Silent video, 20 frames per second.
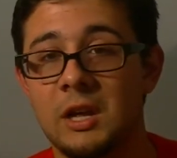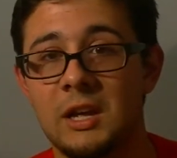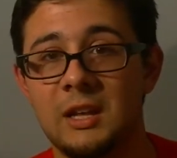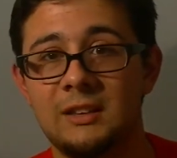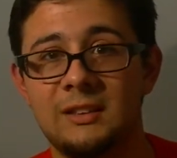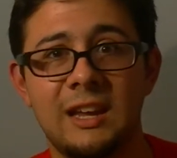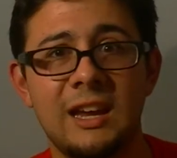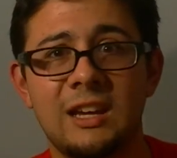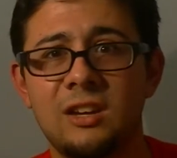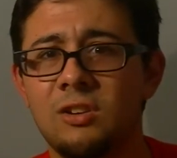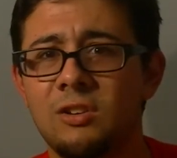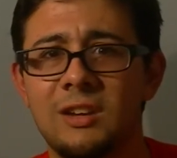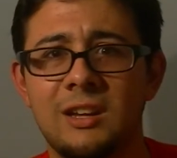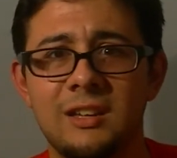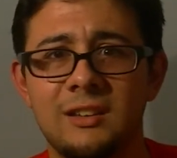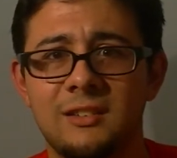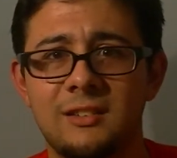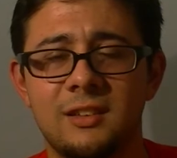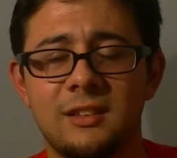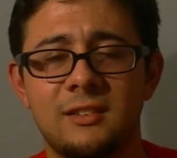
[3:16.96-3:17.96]
take your
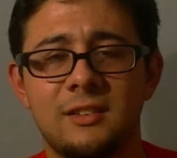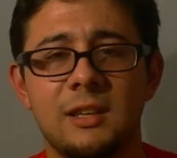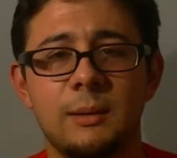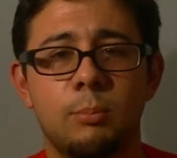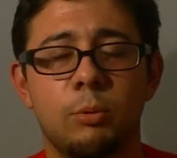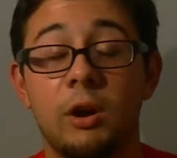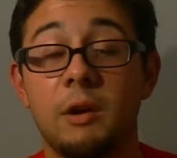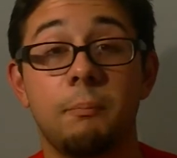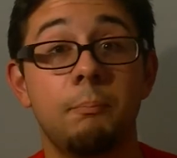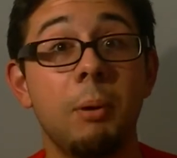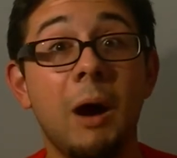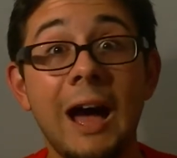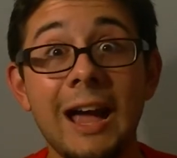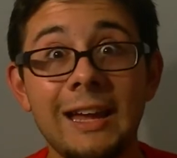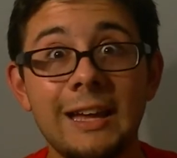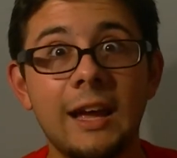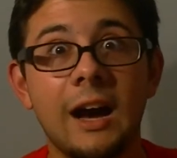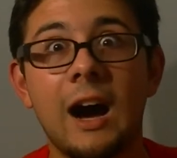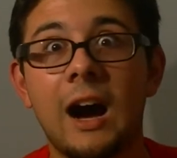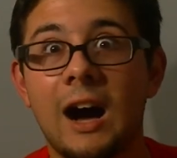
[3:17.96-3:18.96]
kids to see Brave. By
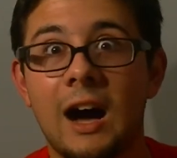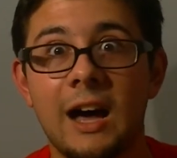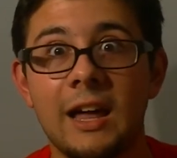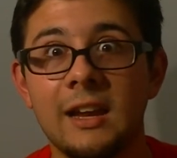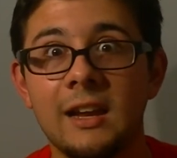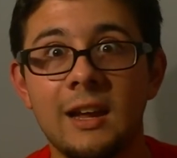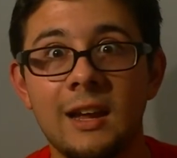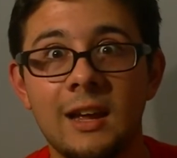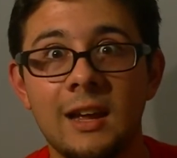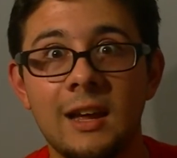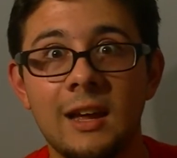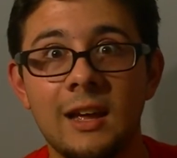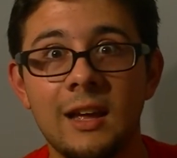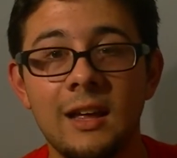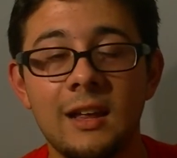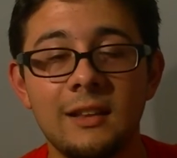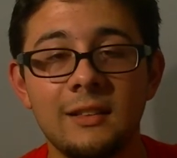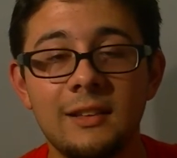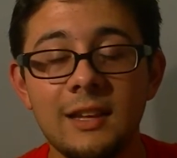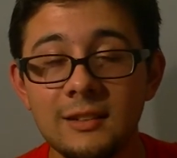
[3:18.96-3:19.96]
God,
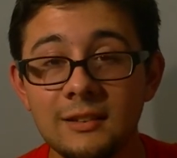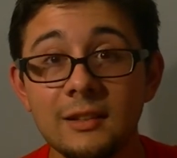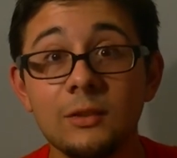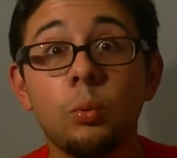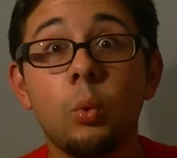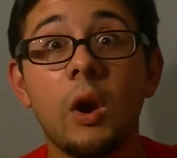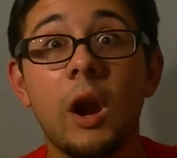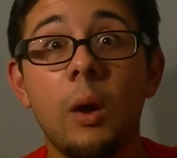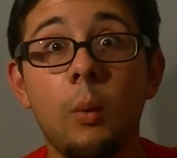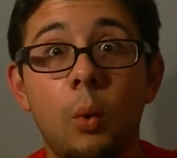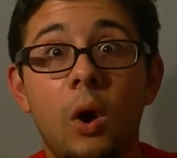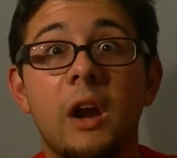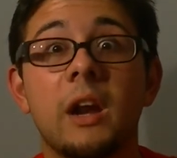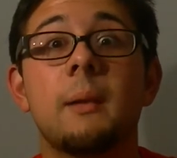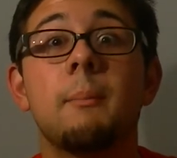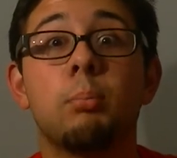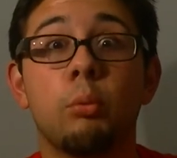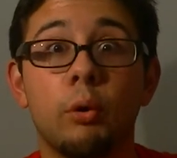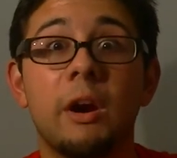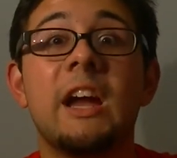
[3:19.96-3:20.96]
this is what I
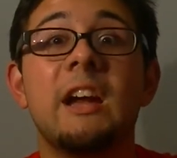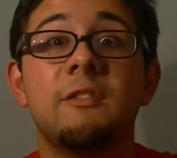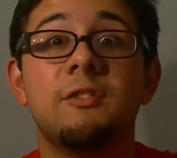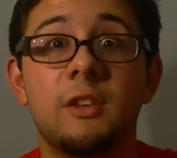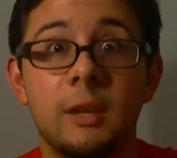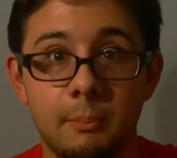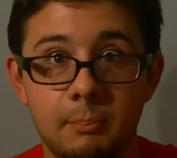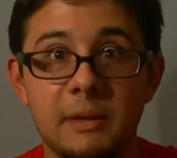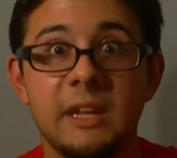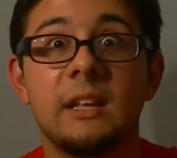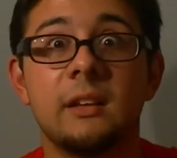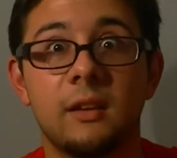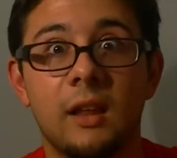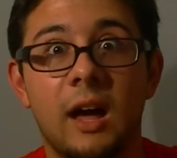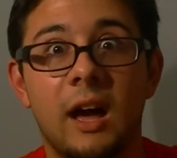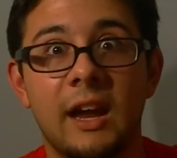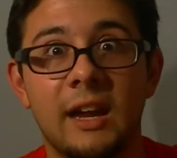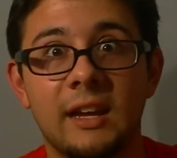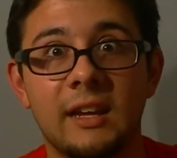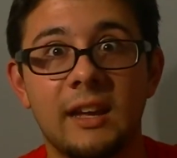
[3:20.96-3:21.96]
wanted Brave to be
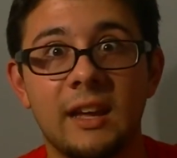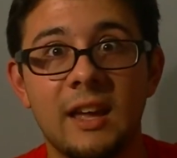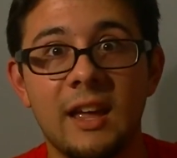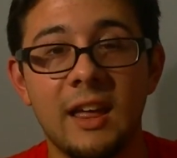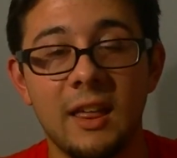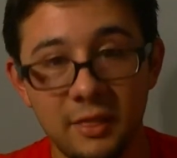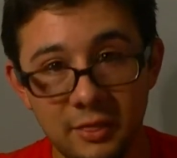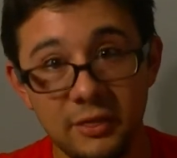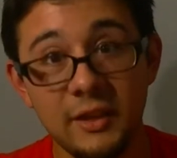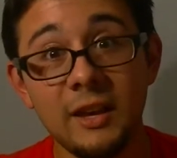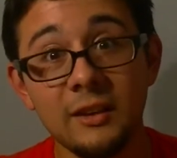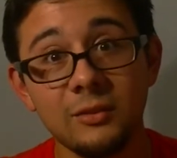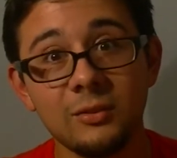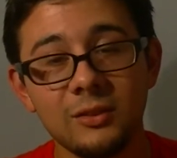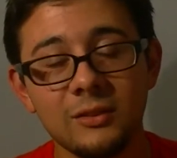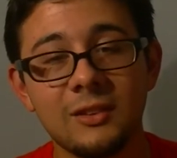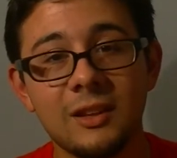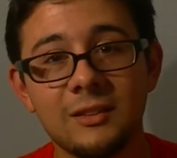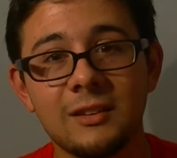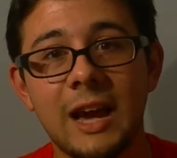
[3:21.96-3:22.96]
like. This
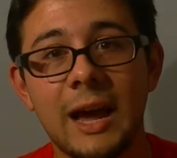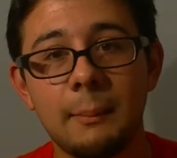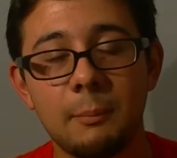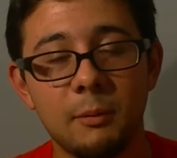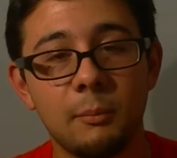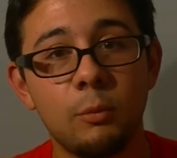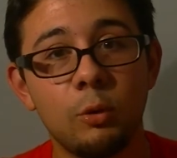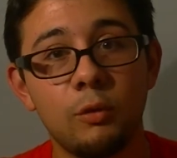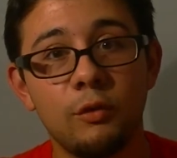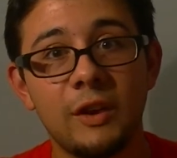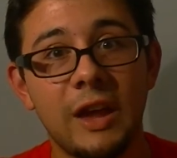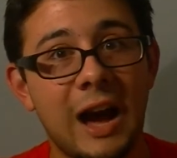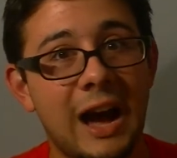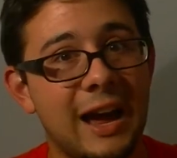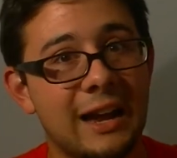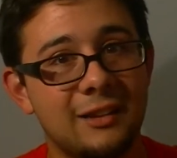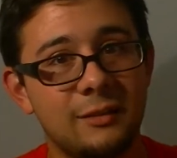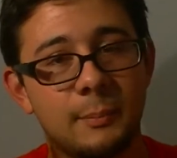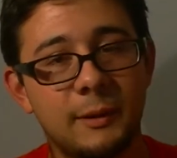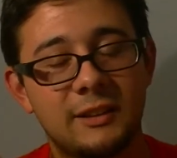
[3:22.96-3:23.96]
was the type of movie
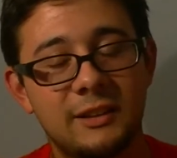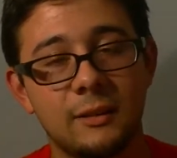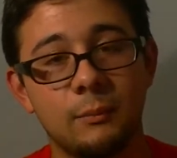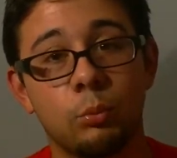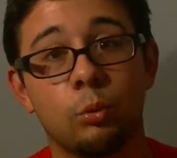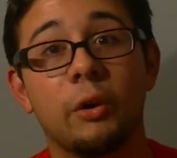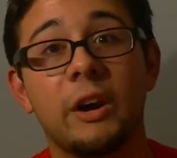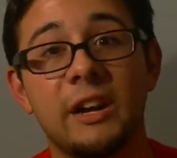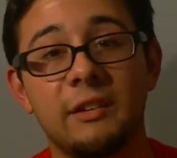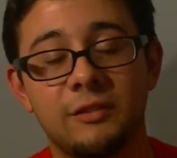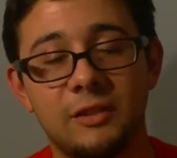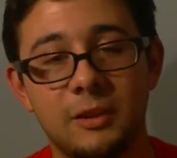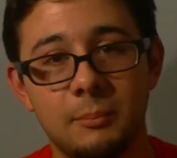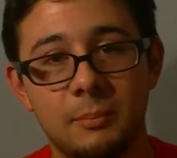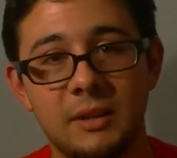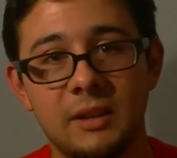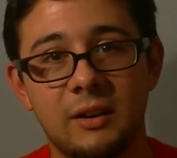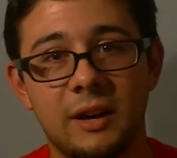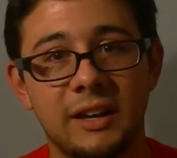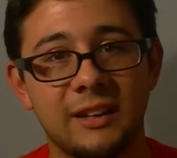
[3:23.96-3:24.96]
I expected Brave to
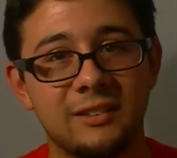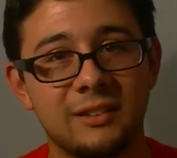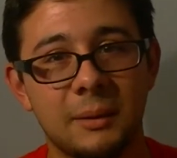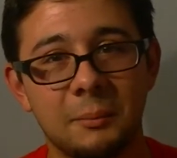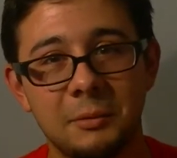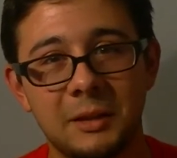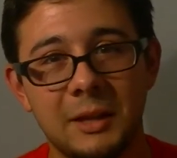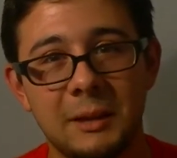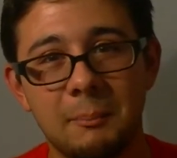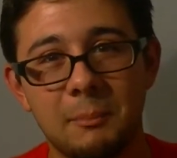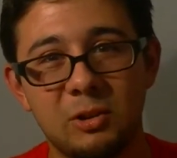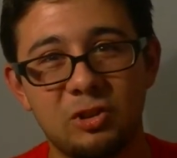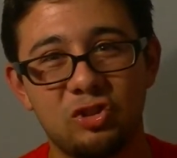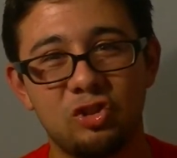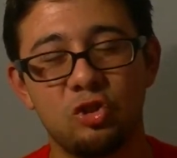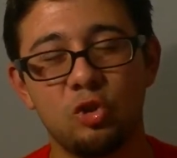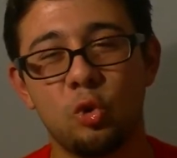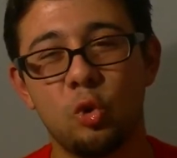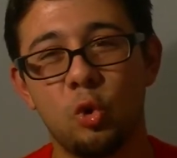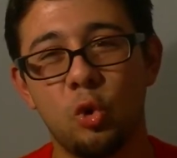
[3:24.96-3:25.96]
be like, something
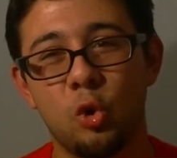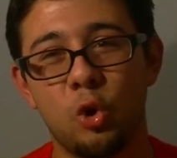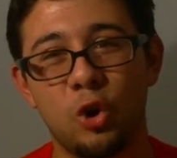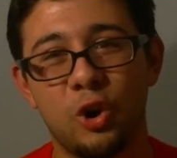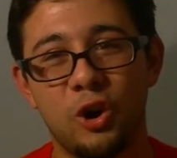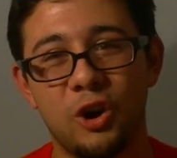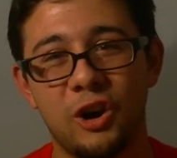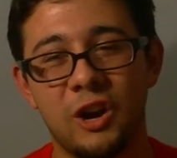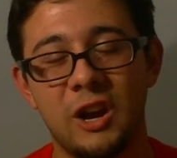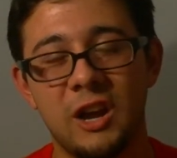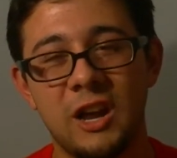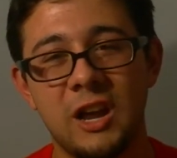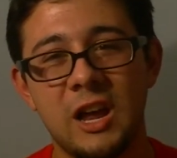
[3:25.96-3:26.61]
mature.